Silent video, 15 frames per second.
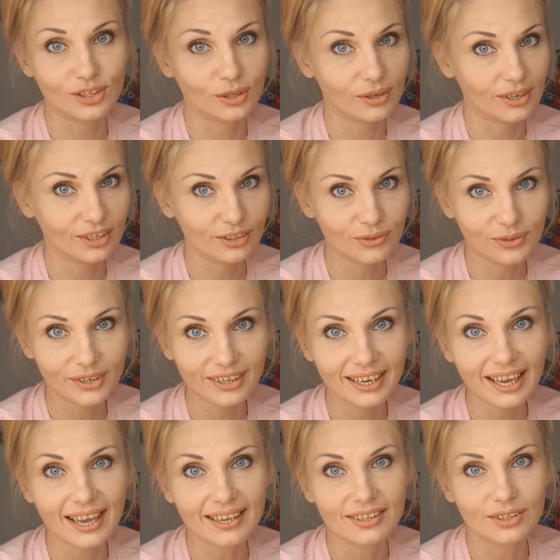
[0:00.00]
Don't
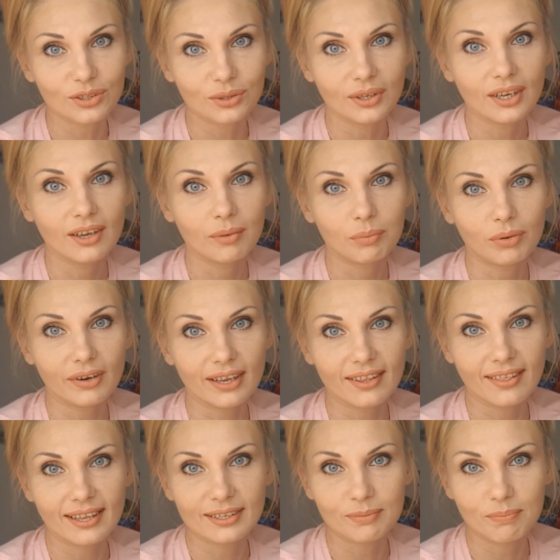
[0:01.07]
forget to
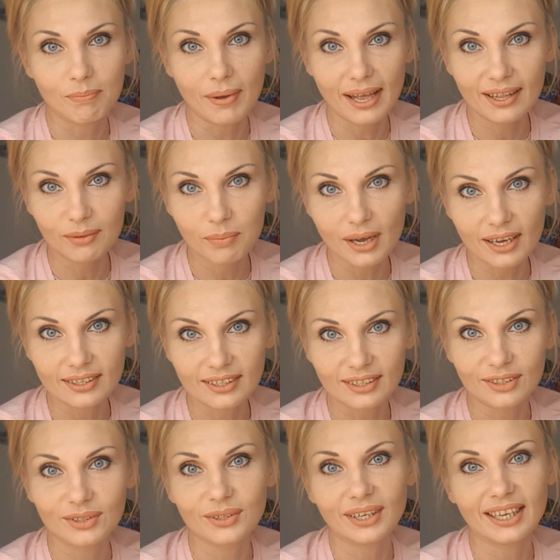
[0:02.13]
press that bell
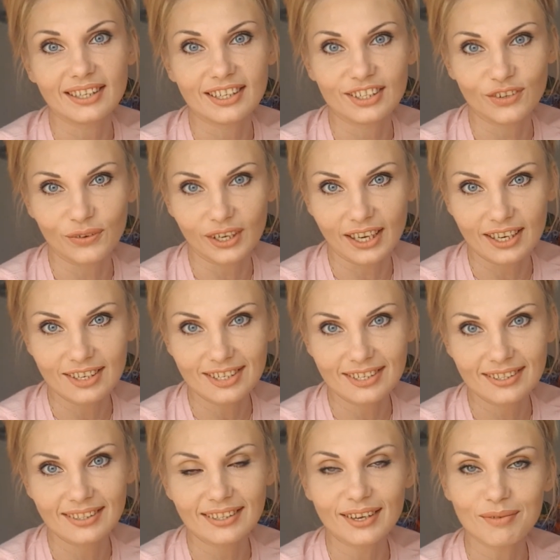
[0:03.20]
button to get
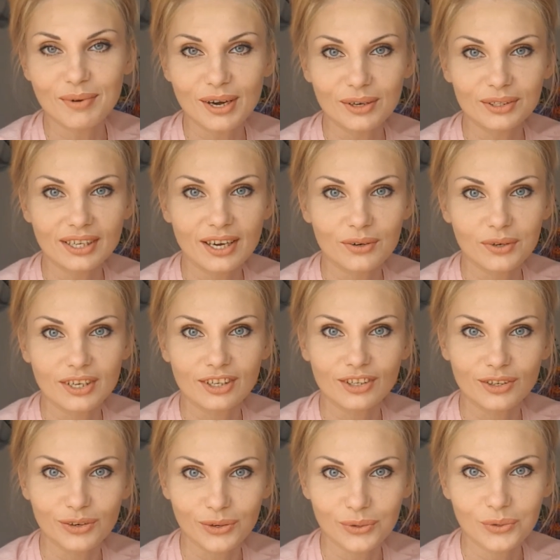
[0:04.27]
notifications about our
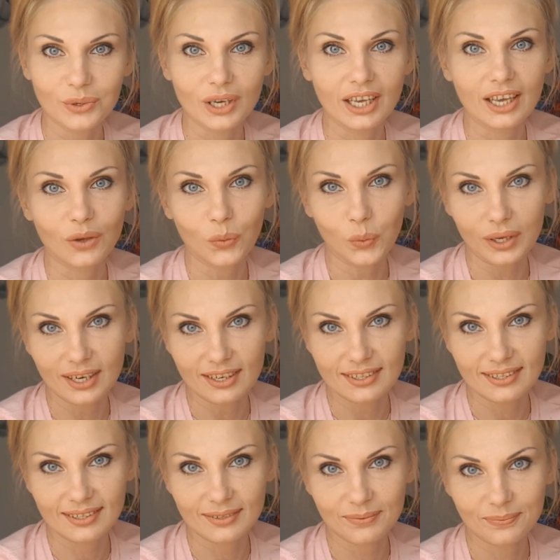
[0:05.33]
new videos.